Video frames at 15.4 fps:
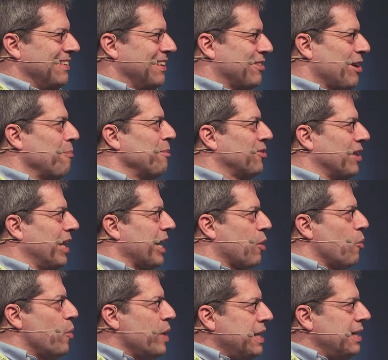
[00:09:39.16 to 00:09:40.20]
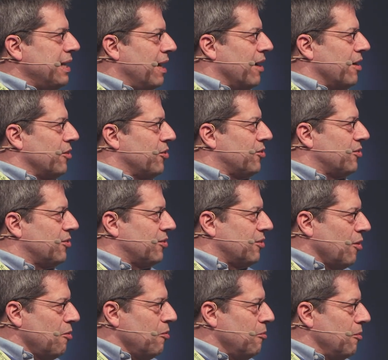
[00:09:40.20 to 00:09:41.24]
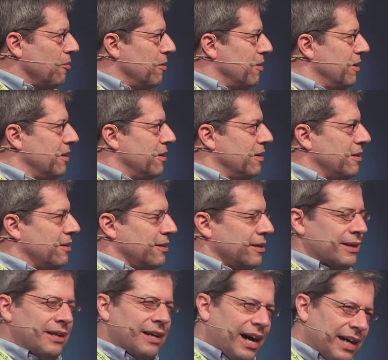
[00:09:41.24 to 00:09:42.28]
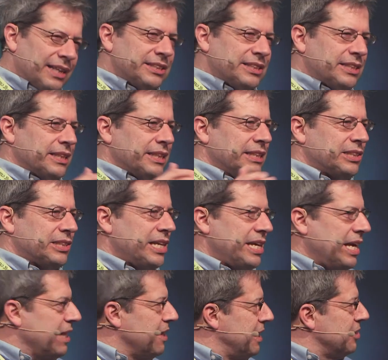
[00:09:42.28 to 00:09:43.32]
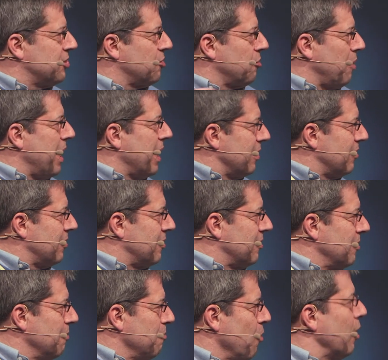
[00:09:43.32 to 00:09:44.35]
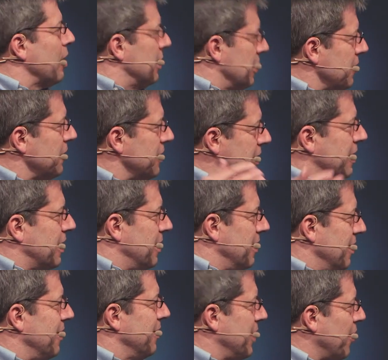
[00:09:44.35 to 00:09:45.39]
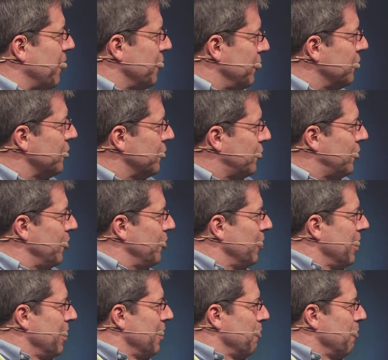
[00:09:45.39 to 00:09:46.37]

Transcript: almost like we are so constantly seeing these threats more clearly than our users do.